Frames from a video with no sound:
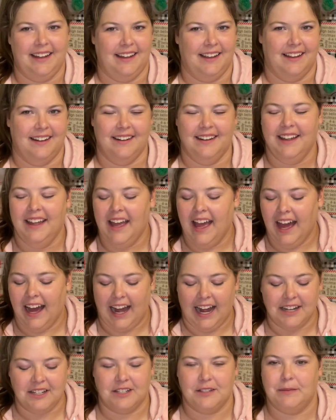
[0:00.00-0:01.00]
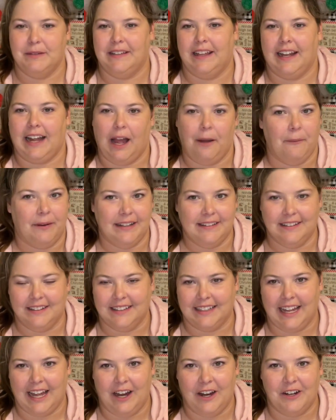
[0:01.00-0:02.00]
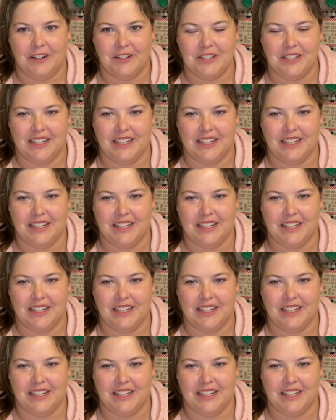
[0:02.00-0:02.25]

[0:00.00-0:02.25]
And I just was like, I want to sit on the couch